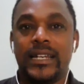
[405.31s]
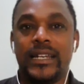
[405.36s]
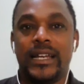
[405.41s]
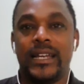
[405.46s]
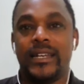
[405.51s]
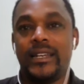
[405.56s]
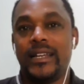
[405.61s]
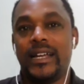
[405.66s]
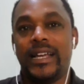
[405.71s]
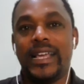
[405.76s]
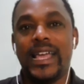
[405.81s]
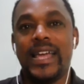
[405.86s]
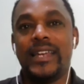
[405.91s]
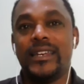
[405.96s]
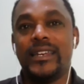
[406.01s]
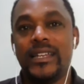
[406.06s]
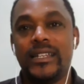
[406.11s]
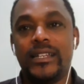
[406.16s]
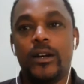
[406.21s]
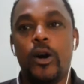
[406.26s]
And, and
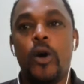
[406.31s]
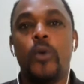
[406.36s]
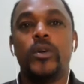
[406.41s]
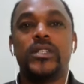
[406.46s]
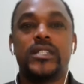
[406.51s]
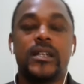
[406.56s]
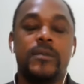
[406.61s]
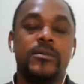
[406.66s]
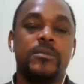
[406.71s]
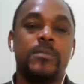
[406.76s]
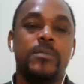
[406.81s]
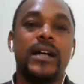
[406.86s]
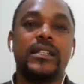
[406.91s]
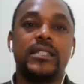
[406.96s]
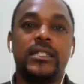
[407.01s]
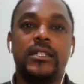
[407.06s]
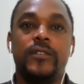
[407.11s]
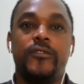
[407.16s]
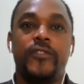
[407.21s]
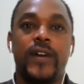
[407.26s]
again, it always comes
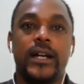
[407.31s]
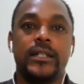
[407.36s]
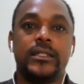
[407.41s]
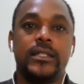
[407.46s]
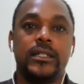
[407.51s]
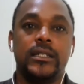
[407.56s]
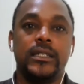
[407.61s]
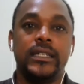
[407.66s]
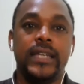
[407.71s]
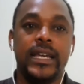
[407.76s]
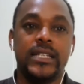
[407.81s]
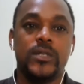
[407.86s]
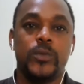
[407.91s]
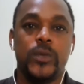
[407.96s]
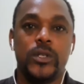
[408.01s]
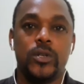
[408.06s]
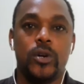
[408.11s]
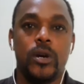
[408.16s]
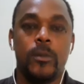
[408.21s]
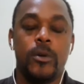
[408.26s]
back to the fact that, yes,
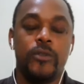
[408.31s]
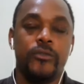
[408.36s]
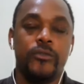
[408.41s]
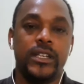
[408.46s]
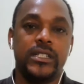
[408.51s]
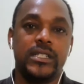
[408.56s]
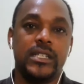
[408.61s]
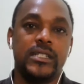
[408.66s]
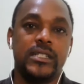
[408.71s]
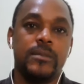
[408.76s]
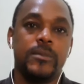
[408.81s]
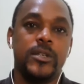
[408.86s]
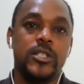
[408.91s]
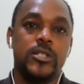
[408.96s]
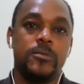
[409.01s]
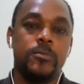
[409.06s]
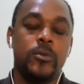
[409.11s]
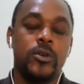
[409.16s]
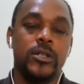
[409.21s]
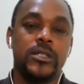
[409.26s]
we talk about racism
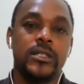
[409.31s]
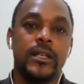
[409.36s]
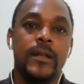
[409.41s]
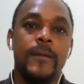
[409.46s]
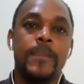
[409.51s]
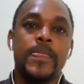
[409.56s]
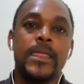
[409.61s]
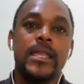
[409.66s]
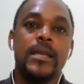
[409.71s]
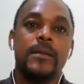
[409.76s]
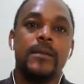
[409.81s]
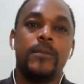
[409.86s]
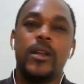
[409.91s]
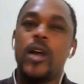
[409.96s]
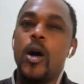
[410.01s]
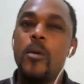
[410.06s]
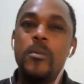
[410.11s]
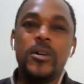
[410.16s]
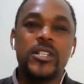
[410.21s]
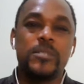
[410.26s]
in sports,
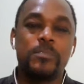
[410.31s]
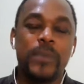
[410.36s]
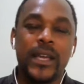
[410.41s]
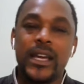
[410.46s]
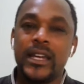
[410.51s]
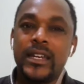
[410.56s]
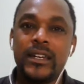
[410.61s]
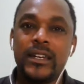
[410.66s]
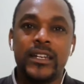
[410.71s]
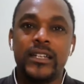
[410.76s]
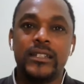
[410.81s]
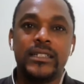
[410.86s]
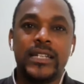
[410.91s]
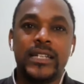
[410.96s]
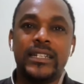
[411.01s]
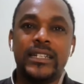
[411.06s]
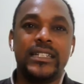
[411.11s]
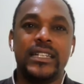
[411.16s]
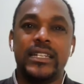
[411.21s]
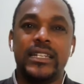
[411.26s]
but how much bigger than it,
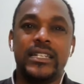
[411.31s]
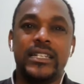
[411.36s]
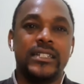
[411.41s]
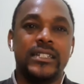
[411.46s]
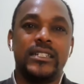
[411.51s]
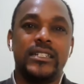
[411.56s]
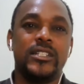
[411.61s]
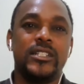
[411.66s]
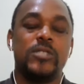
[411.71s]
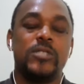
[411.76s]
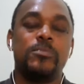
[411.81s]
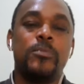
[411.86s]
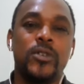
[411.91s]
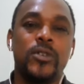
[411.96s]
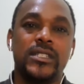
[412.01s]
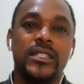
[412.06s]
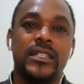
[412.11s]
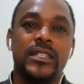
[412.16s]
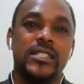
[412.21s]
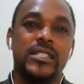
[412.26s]
than, it, than, than
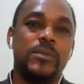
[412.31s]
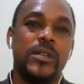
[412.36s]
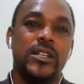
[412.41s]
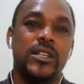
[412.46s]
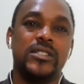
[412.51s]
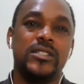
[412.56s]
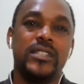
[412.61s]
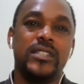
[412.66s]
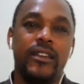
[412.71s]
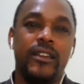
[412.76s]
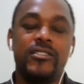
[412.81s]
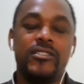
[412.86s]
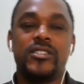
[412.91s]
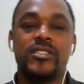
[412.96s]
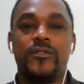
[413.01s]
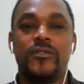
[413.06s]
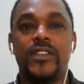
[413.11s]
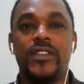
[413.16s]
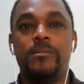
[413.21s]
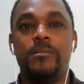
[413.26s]
sports it is? Because here
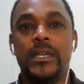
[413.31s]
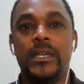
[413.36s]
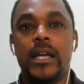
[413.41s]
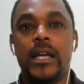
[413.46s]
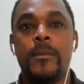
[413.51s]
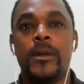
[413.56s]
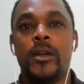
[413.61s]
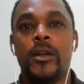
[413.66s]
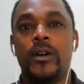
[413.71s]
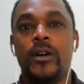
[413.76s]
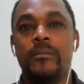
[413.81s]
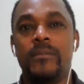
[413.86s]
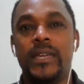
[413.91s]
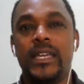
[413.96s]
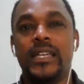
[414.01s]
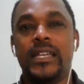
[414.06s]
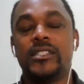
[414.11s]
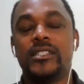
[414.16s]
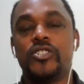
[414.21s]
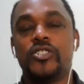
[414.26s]
is a V P coming out and
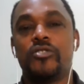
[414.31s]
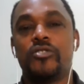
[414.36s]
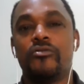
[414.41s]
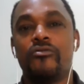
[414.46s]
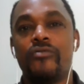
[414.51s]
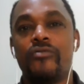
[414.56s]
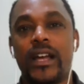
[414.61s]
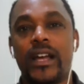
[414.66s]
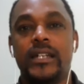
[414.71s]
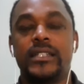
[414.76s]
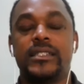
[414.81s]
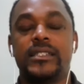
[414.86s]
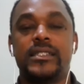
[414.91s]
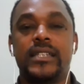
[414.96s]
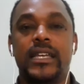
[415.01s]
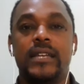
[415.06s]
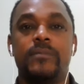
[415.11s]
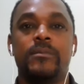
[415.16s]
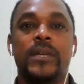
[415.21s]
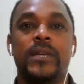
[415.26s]
making such a reckless
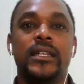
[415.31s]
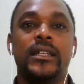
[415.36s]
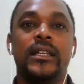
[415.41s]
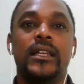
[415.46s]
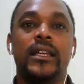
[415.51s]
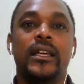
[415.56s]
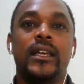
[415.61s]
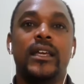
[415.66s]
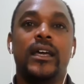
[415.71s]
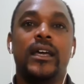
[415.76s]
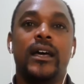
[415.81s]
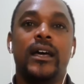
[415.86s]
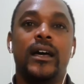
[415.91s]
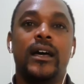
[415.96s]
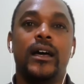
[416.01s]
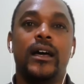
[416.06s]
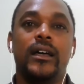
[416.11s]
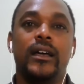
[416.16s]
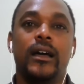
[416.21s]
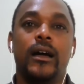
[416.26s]
statement
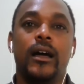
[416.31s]
yeah.